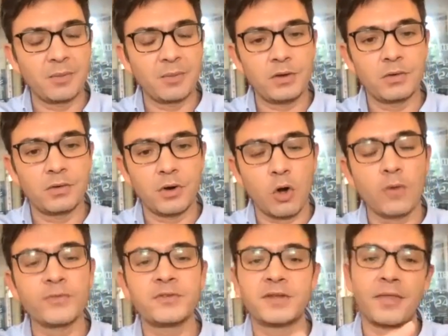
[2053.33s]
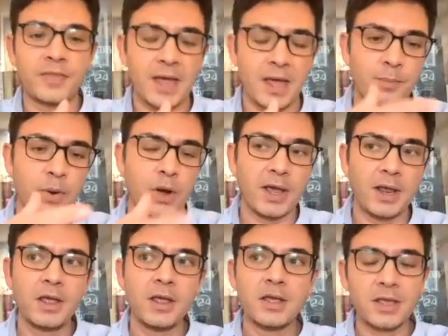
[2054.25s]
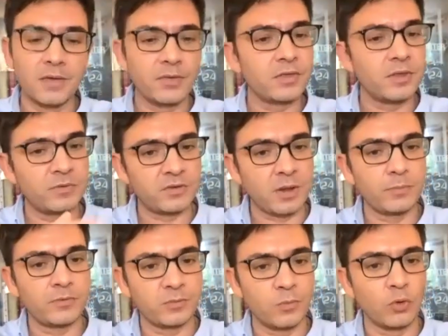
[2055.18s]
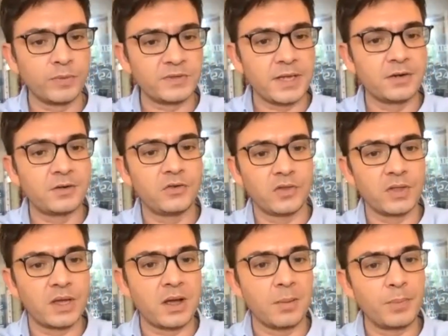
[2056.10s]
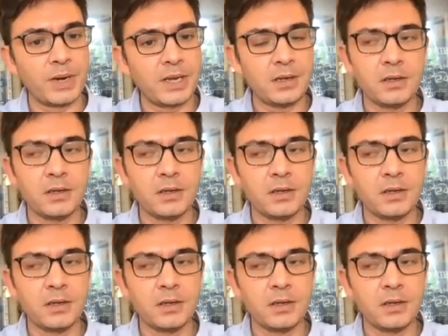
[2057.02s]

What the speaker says: but you can offset that by giving them some small percentage in the company.